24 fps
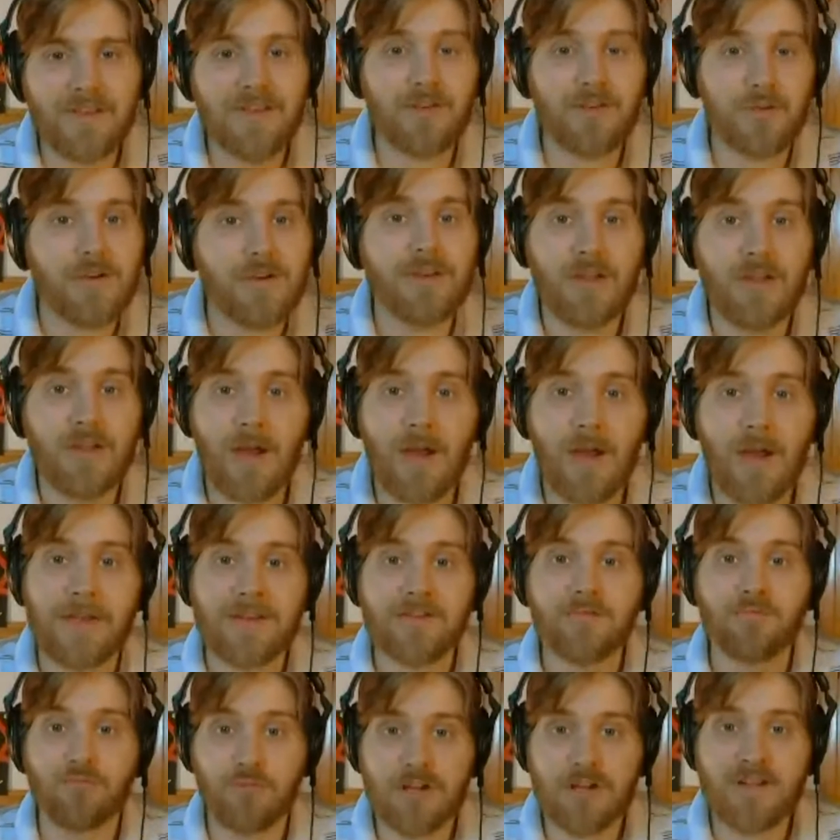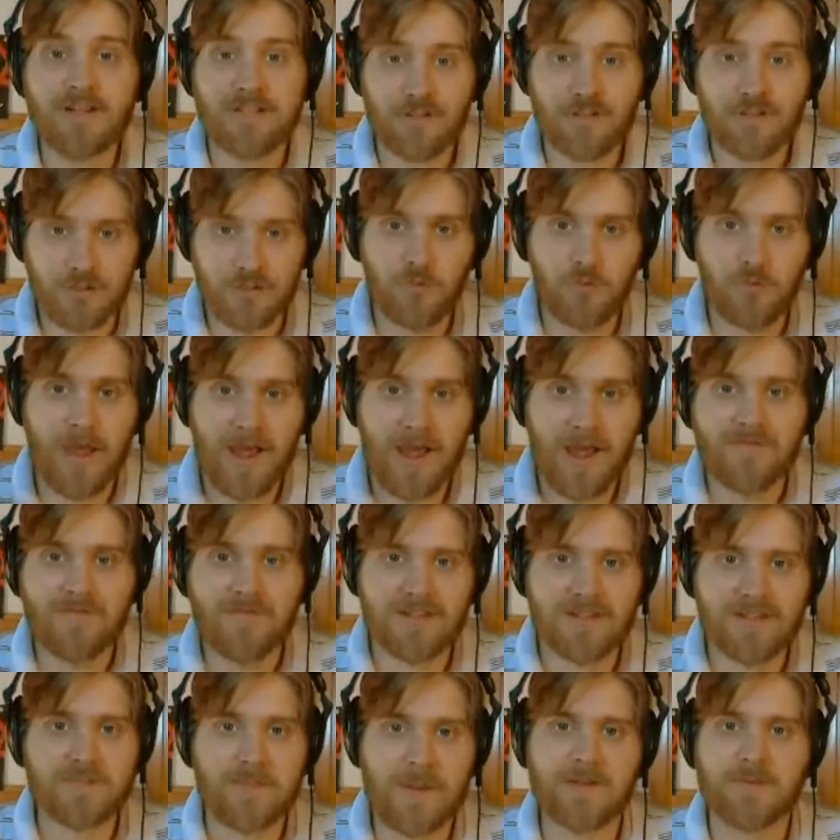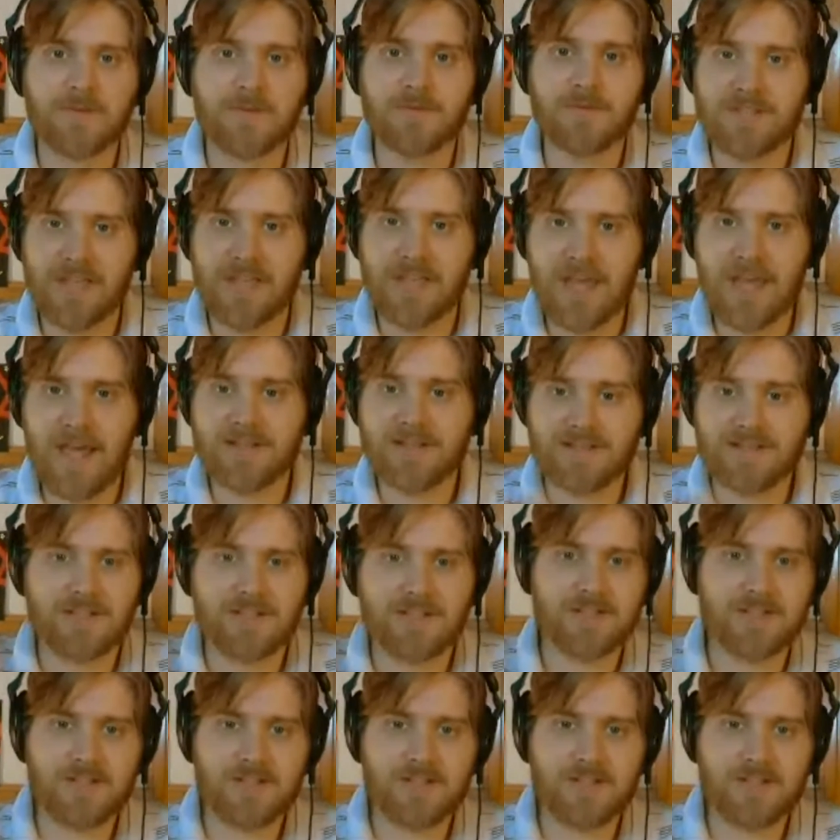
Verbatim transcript: you could... I mean, really, you have the Expendables cast to